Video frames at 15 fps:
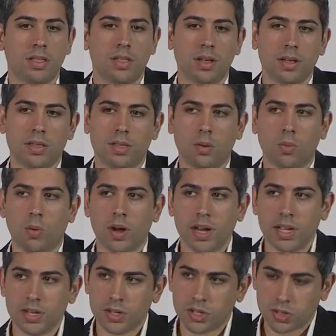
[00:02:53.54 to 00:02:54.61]
the one
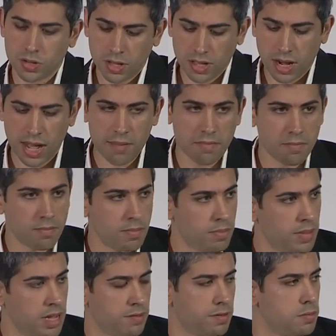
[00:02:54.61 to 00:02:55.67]
industry that I'm
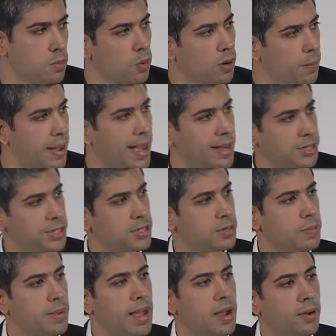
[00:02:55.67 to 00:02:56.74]
even more passionate
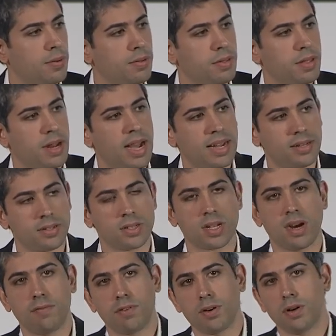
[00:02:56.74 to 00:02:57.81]
about that I
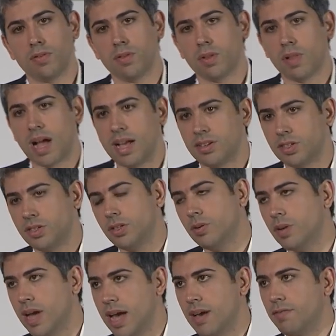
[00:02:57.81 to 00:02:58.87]
discovered over the last
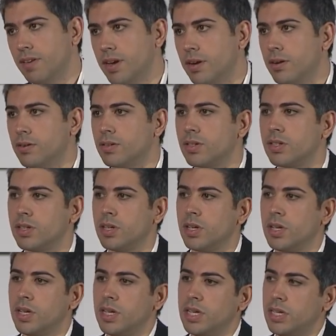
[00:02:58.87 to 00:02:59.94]
2.5 years
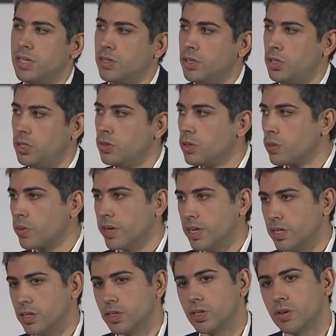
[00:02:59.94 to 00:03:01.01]
is the jewelry
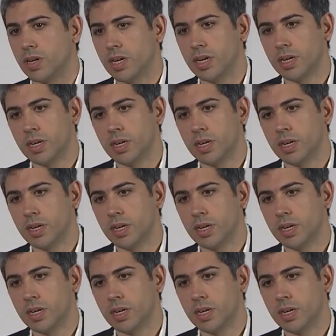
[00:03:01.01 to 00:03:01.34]
industry.